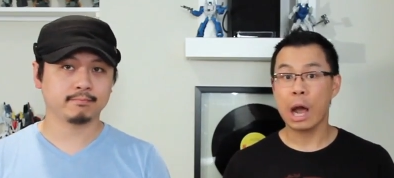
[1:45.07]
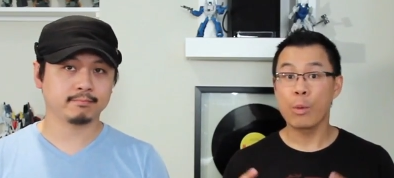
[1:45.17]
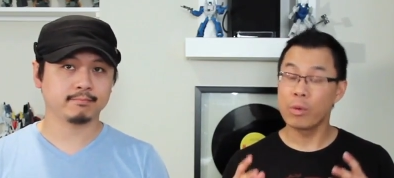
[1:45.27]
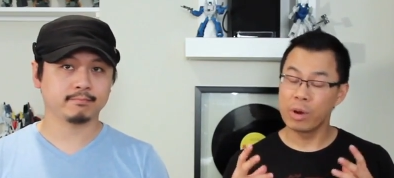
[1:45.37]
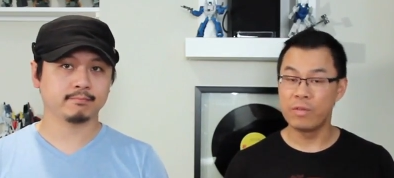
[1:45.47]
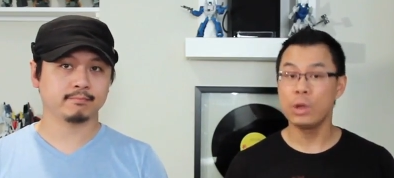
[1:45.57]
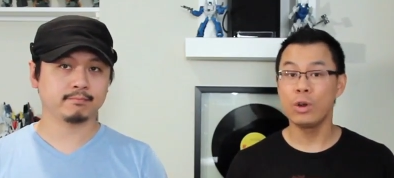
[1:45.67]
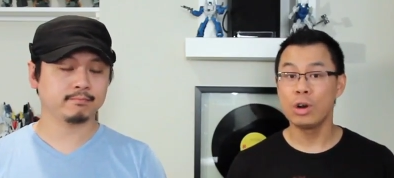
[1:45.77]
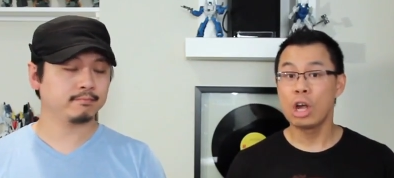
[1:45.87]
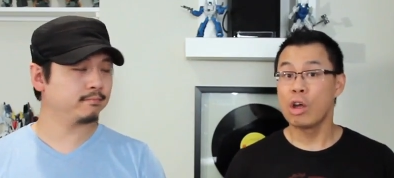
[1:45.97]
Speaker 1: that we
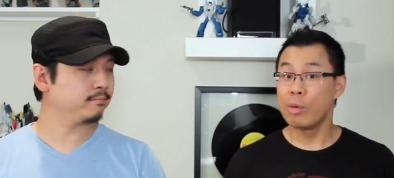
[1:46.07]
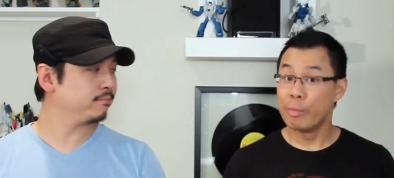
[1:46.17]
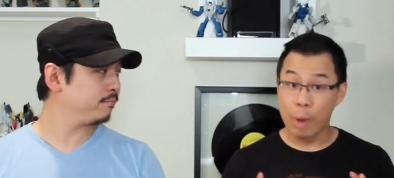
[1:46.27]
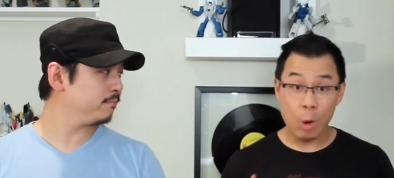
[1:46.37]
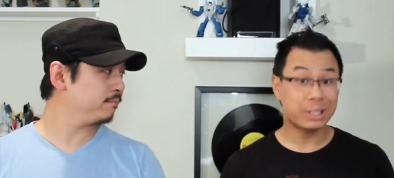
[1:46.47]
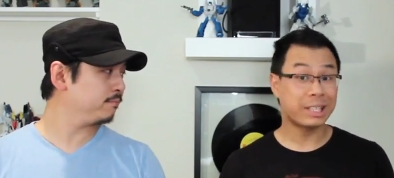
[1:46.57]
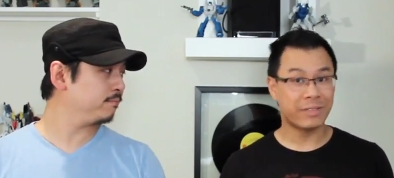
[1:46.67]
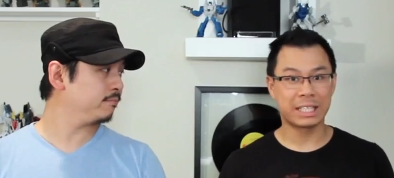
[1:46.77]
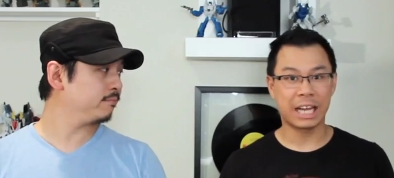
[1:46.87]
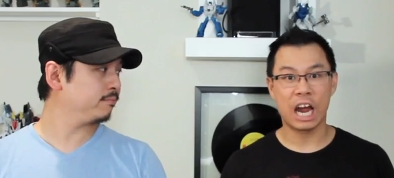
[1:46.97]
review, most of
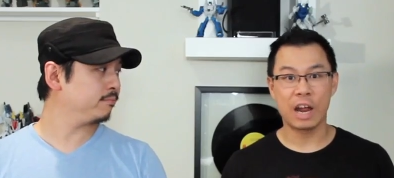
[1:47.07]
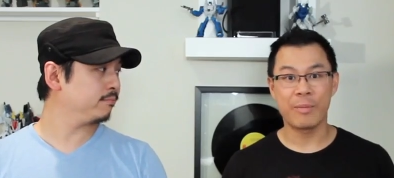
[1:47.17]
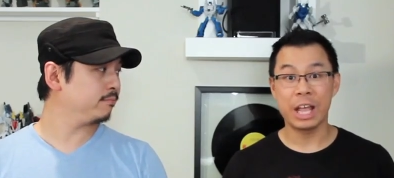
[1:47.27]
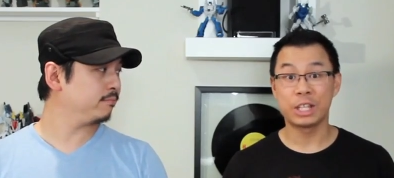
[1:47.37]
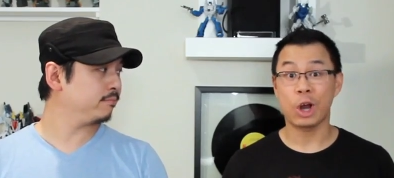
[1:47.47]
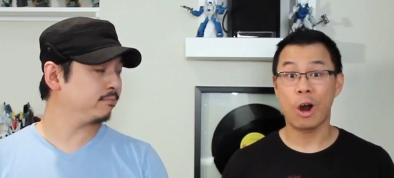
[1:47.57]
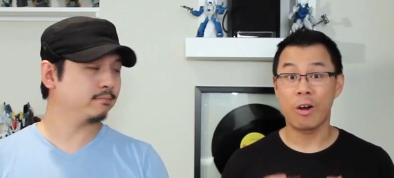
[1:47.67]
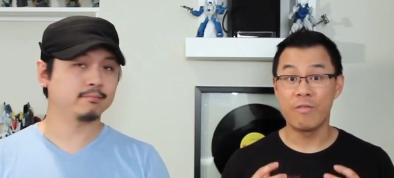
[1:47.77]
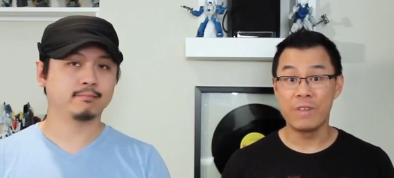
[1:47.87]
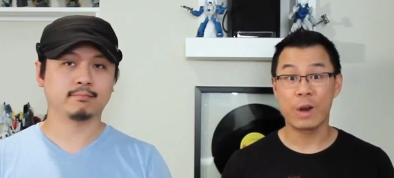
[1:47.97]
the time it's
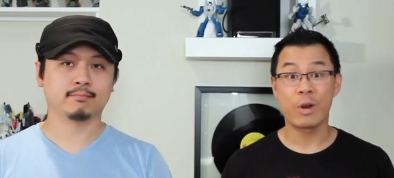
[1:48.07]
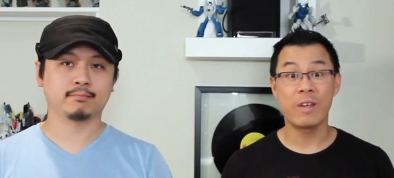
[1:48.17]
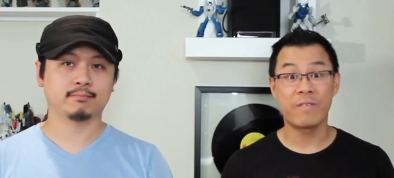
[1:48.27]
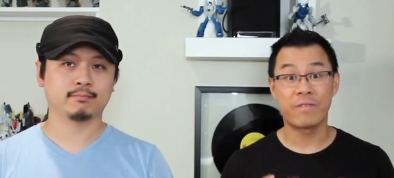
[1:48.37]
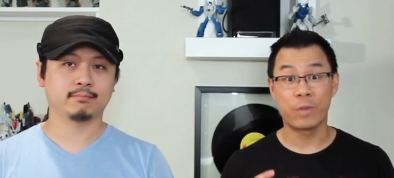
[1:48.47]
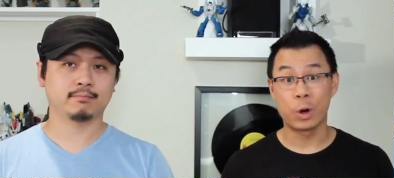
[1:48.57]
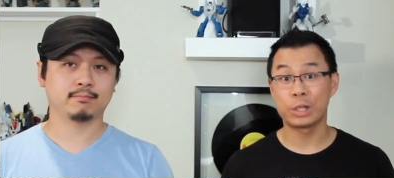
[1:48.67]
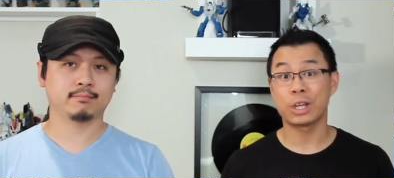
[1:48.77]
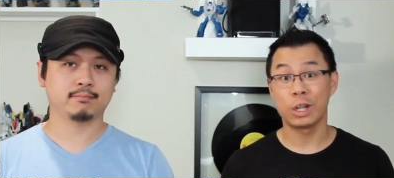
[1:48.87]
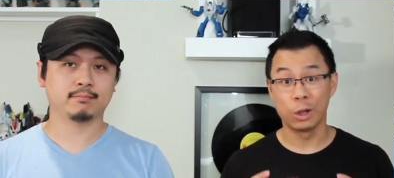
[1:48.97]
our very
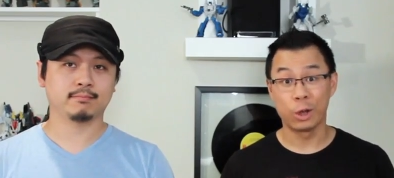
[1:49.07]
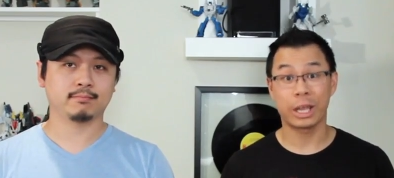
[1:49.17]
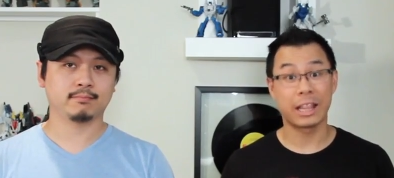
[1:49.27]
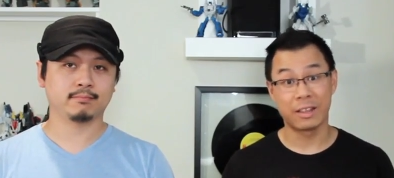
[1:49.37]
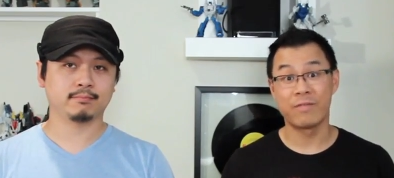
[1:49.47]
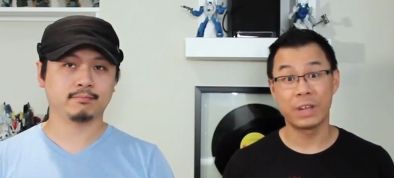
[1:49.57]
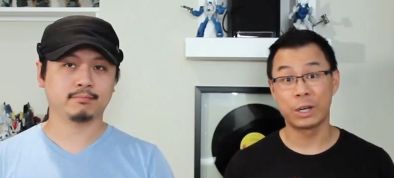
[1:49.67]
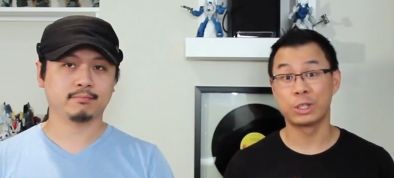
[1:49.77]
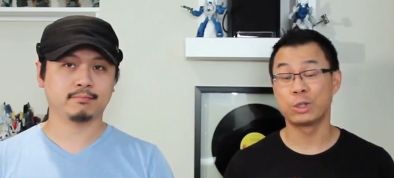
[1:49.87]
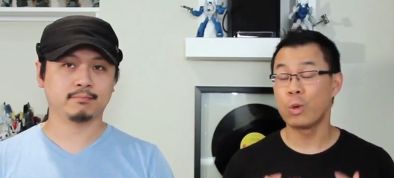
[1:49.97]
first look at the
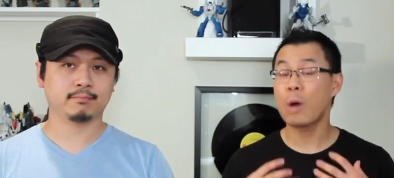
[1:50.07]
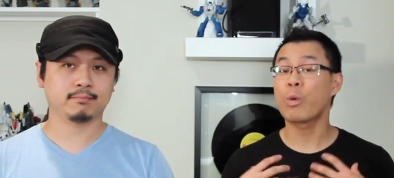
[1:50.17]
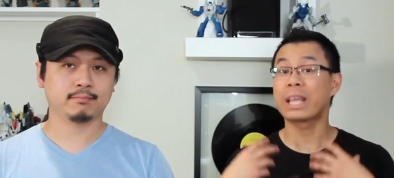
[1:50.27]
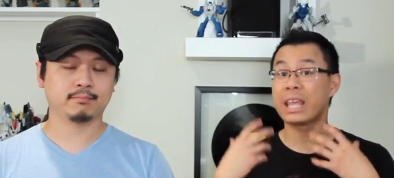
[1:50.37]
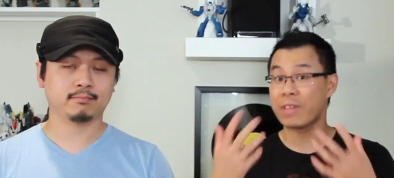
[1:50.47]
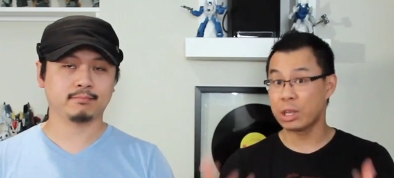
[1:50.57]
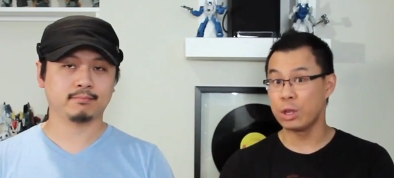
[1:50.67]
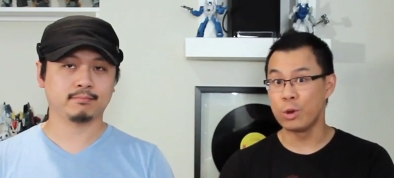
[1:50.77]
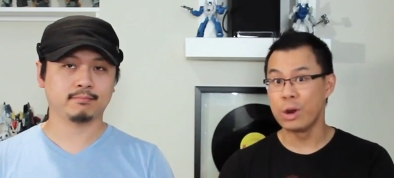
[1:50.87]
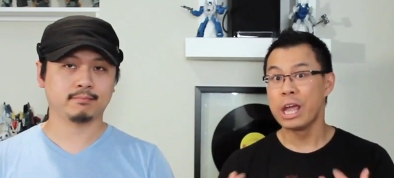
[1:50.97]
figure. So what we're giving
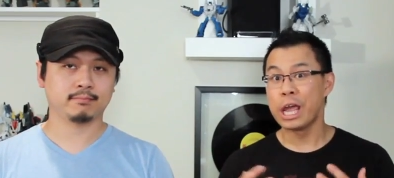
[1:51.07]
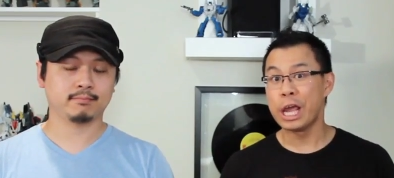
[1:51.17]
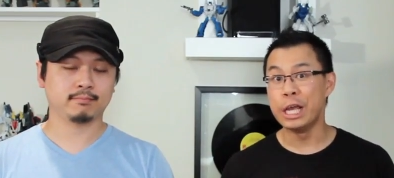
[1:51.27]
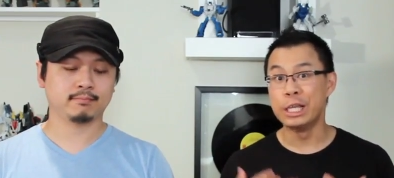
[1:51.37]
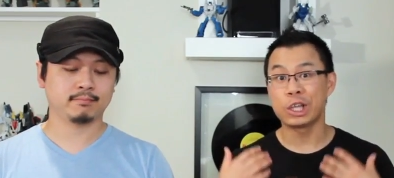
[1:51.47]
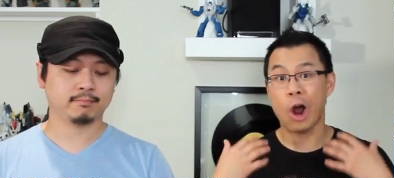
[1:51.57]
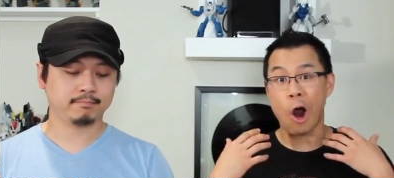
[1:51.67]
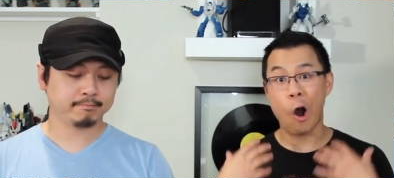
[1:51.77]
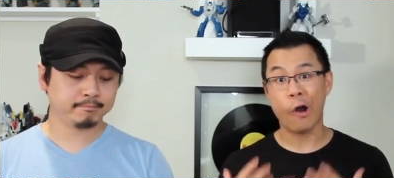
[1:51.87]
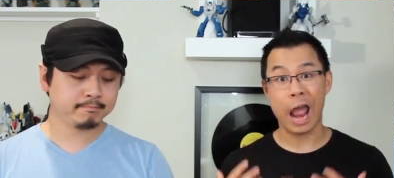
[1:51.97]
you is
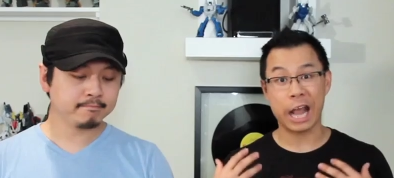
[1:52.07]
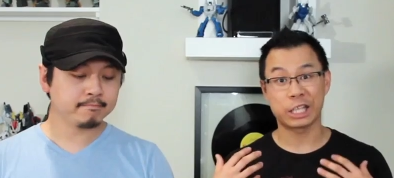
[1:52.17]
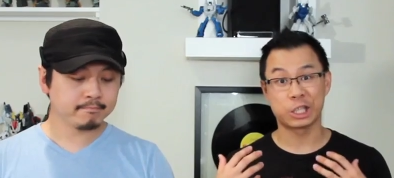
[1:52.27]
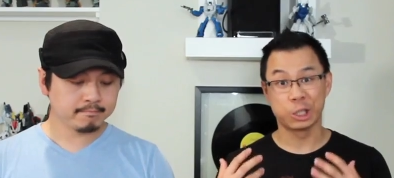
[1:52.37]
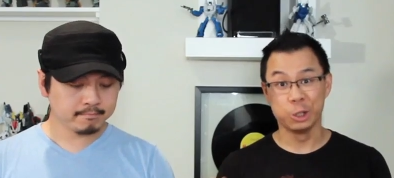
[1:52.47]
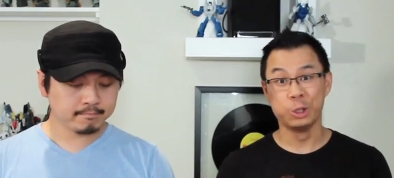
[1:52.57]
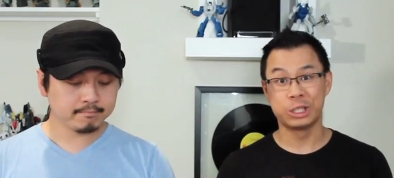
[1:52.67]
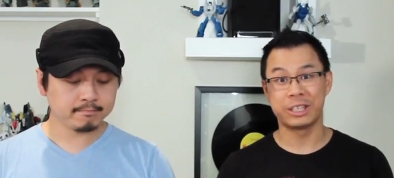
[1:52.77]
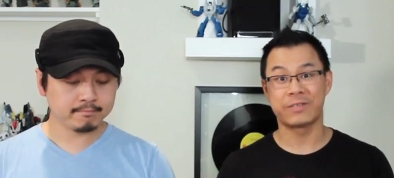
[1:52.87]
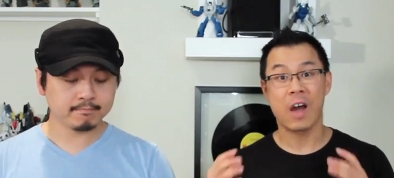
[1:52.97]
our
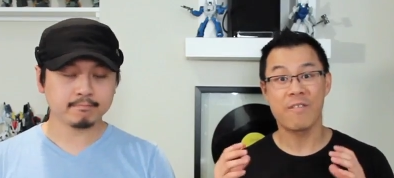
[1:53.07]
exclusive